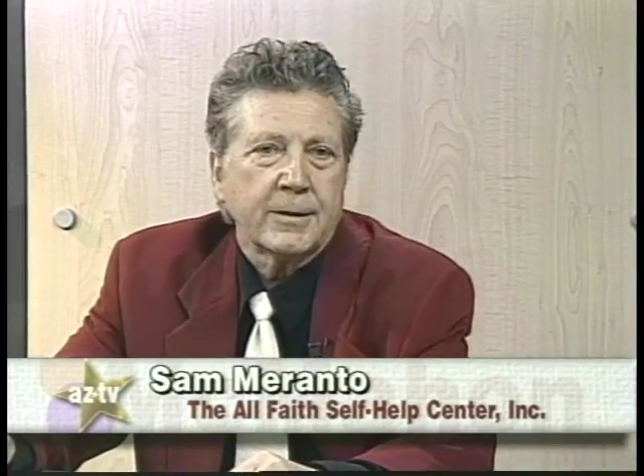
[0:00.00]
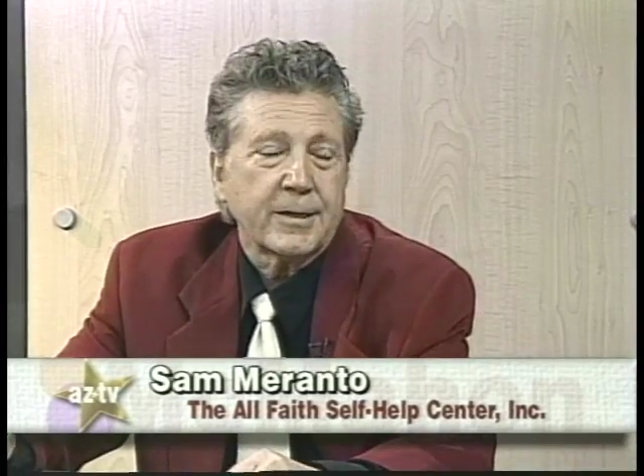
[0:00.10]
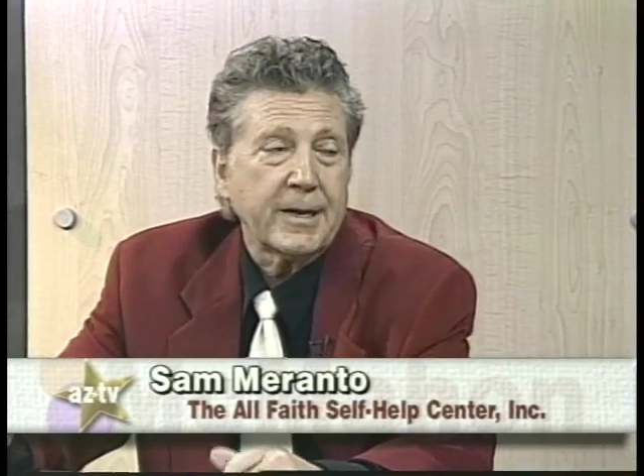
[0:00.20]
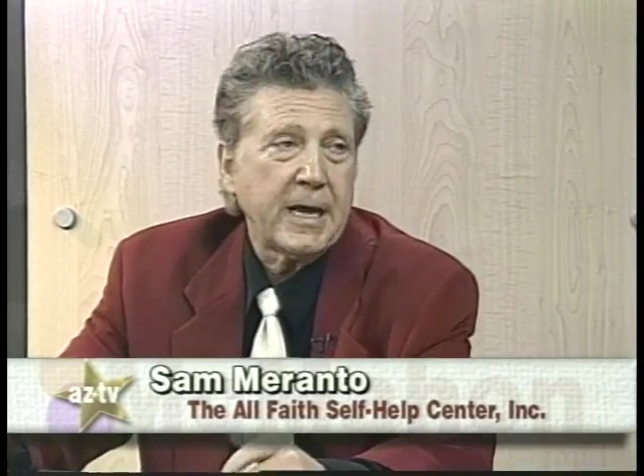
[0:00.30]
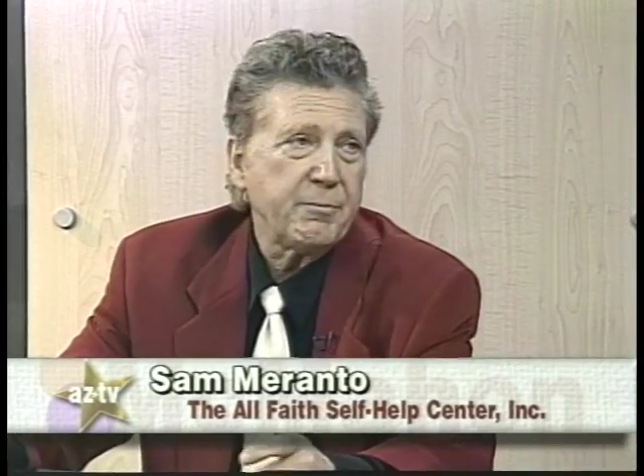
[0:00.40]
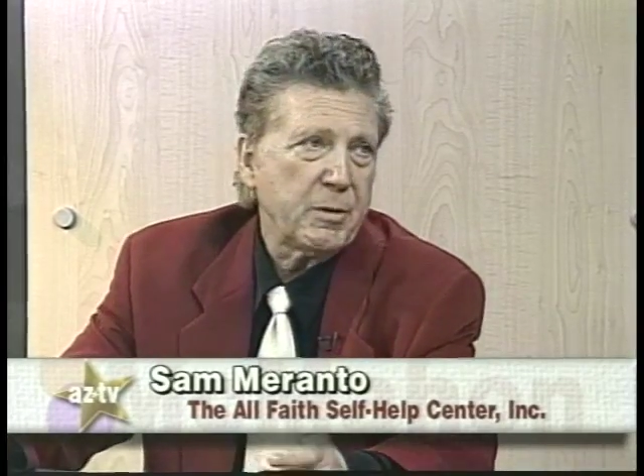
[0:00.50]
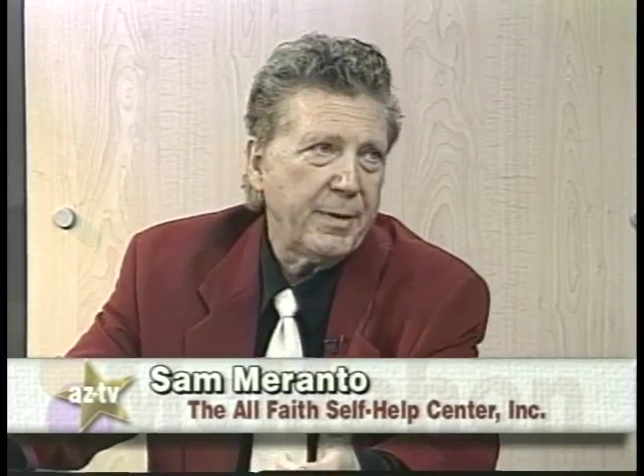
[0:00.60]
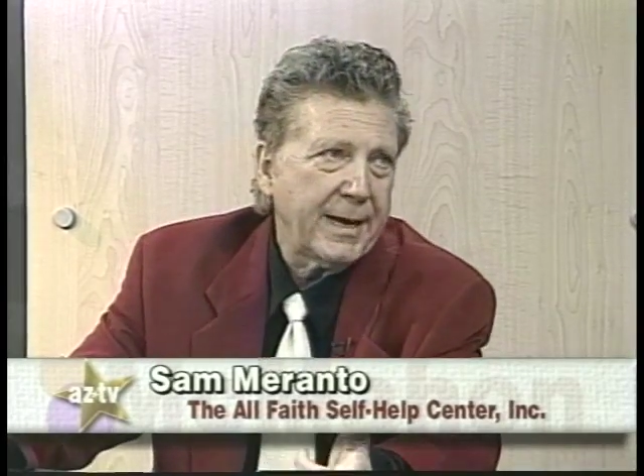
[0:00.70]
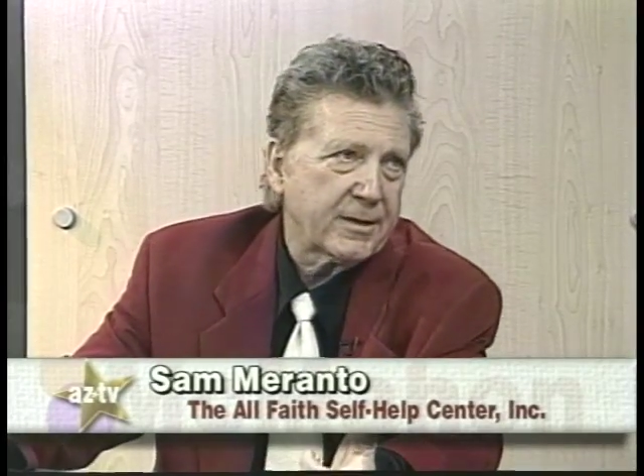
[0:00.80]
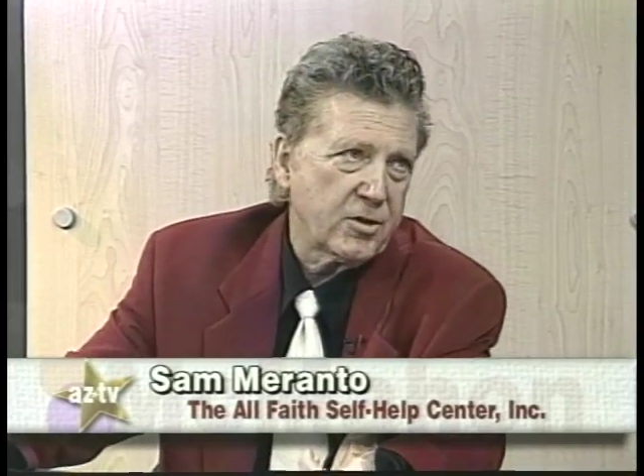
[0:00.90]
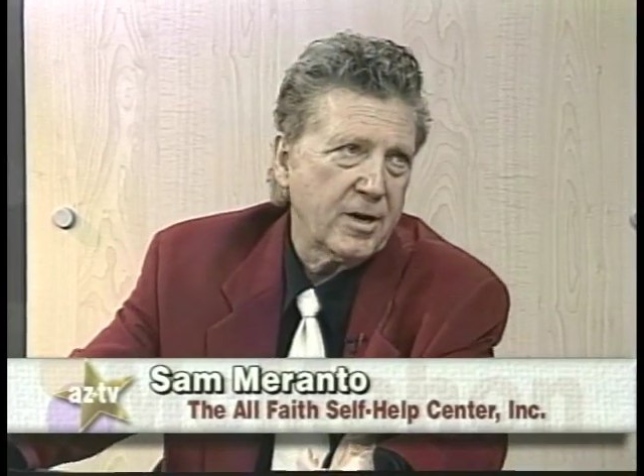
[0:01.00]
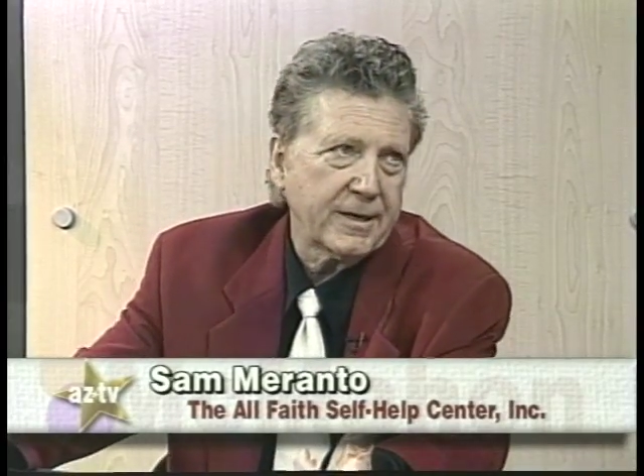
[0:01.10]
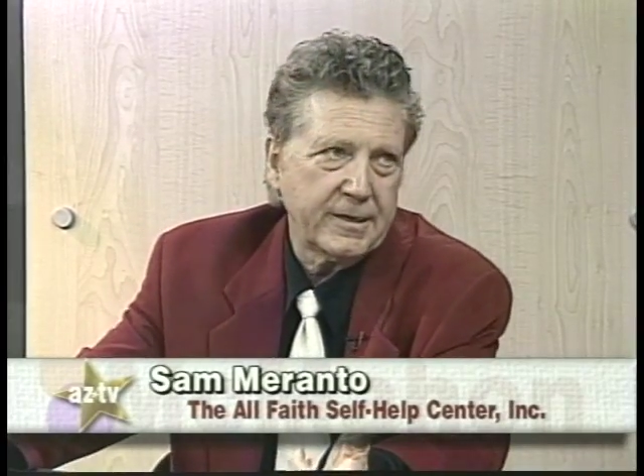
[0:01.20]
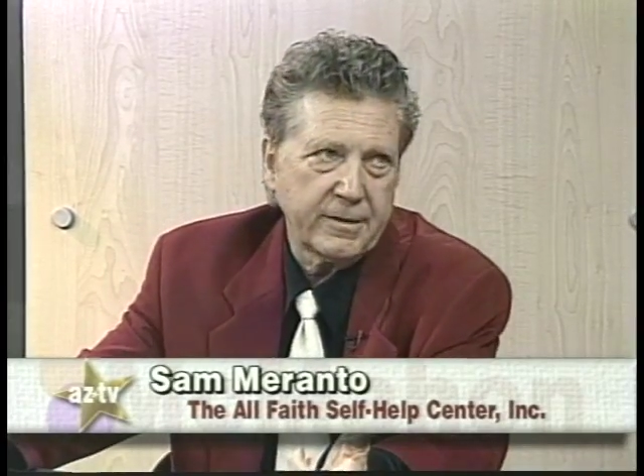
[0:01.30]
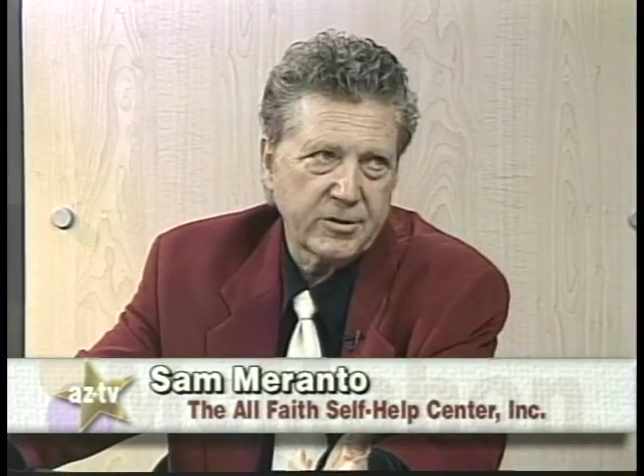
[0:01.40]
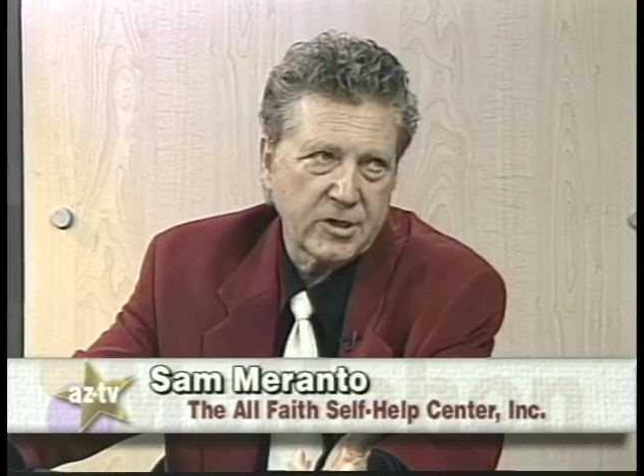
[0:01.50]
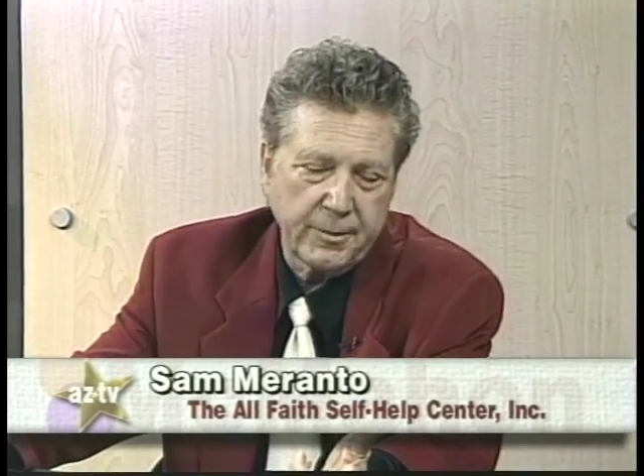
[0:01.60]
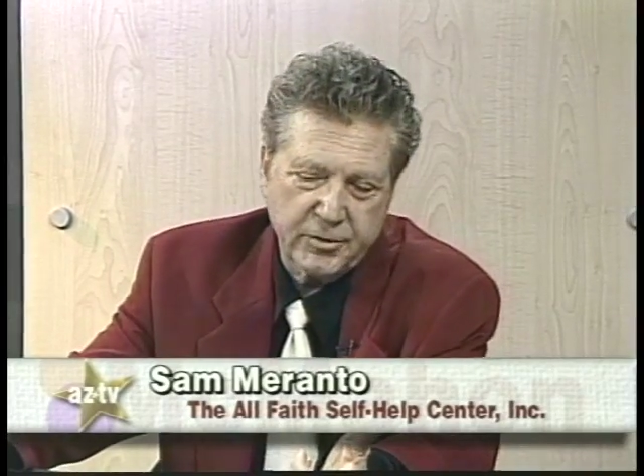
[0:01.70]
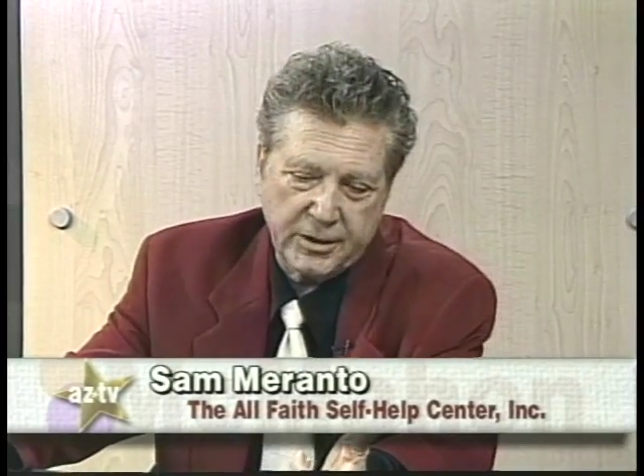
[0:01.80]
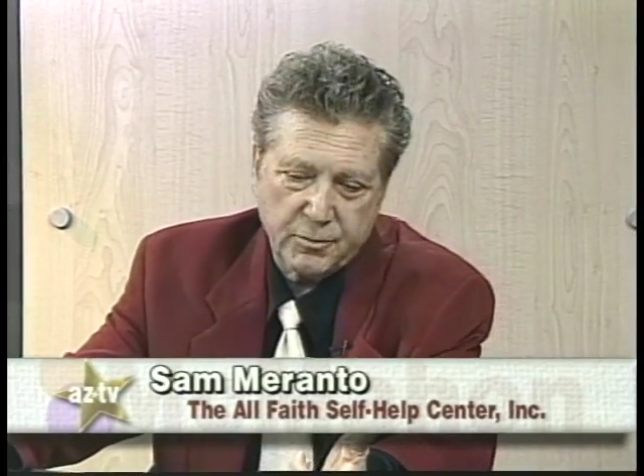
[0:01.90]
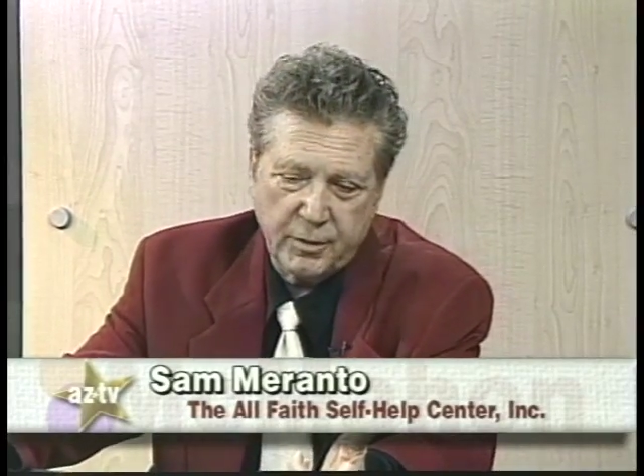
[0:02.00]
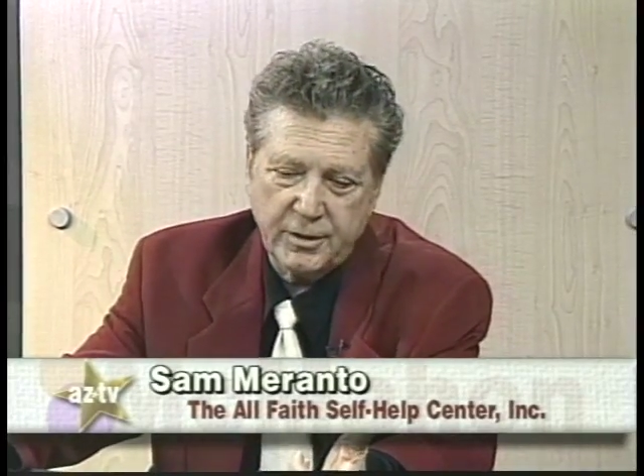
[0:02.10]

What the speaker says: You got to have me back to talk on other subjects.